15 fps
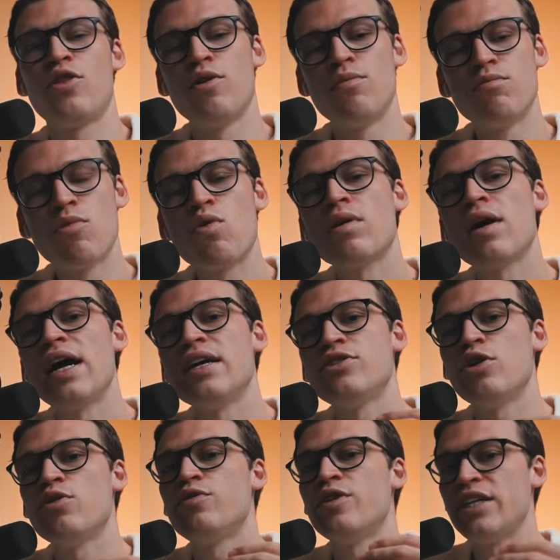the more I
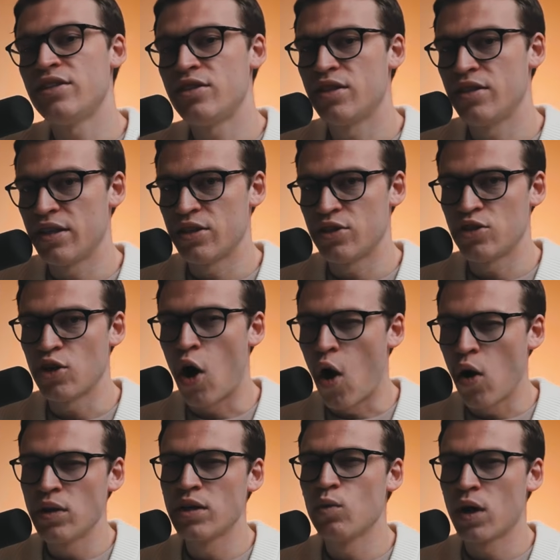dove into this
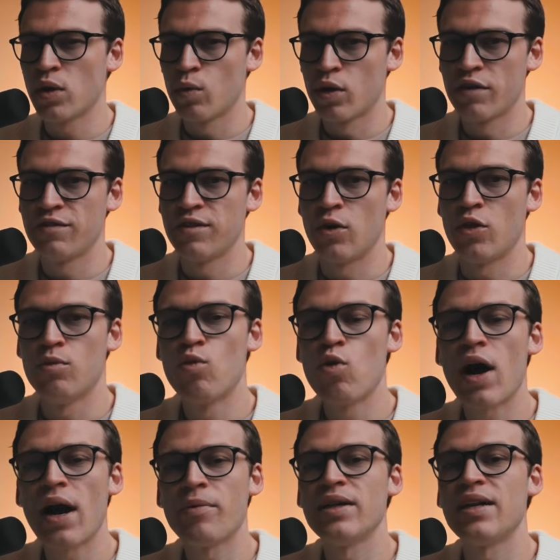all-in-one workflow, the
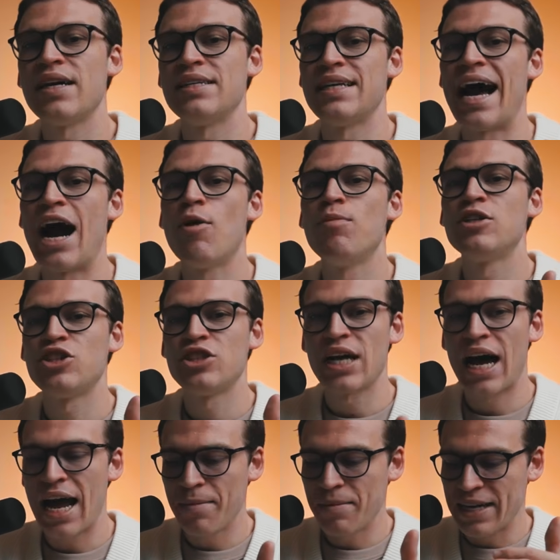more I realized how much
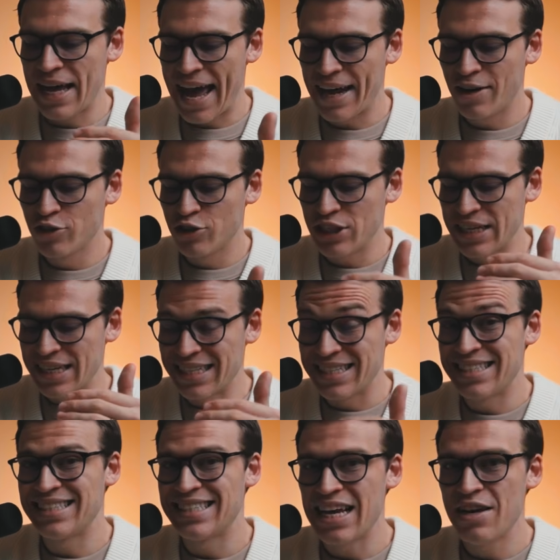time and energy it
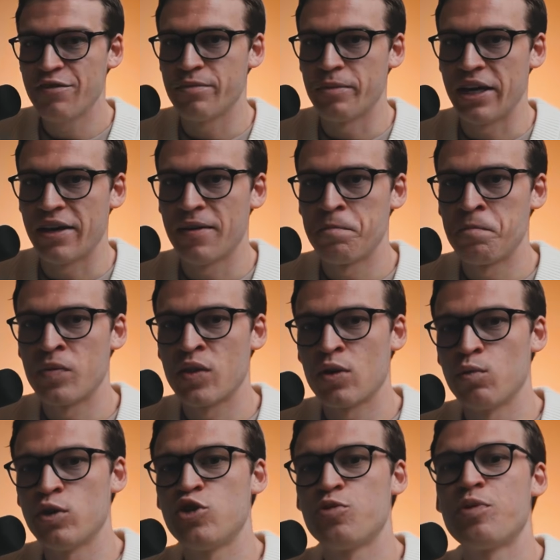saved me.
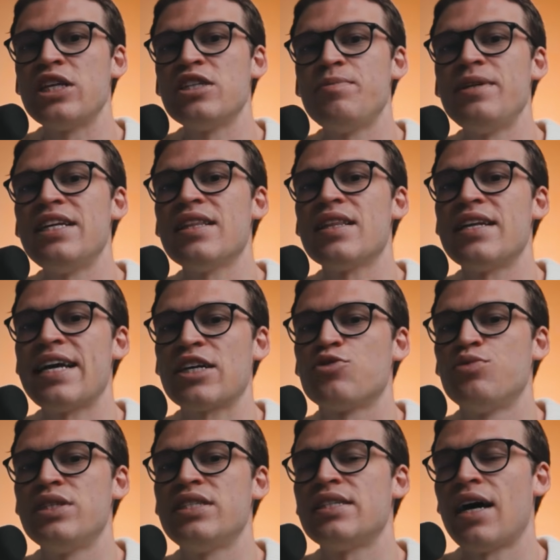Which brings me to the
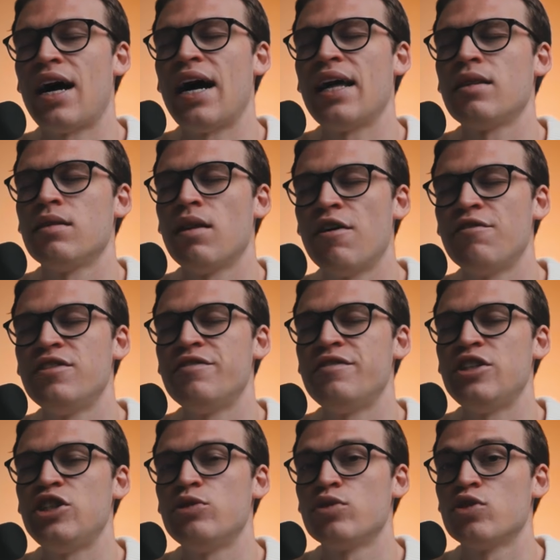next reason I love
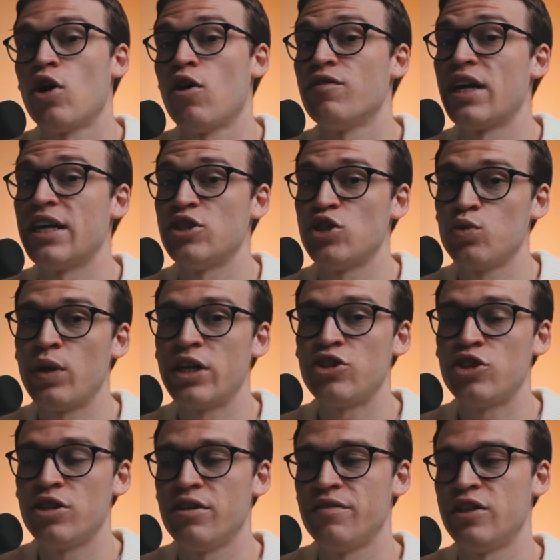Davinci Resolve and I
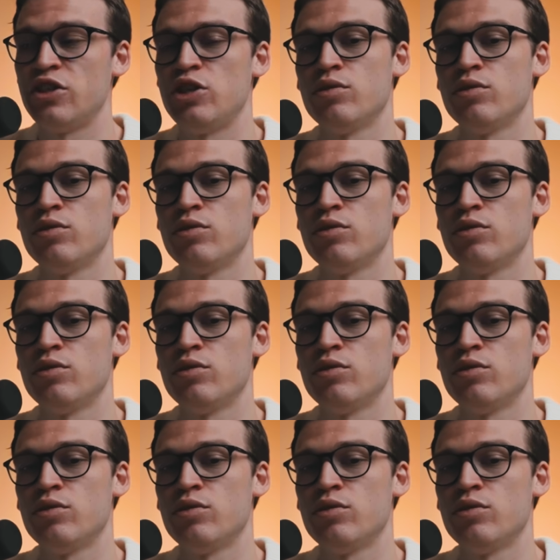switched to Davinci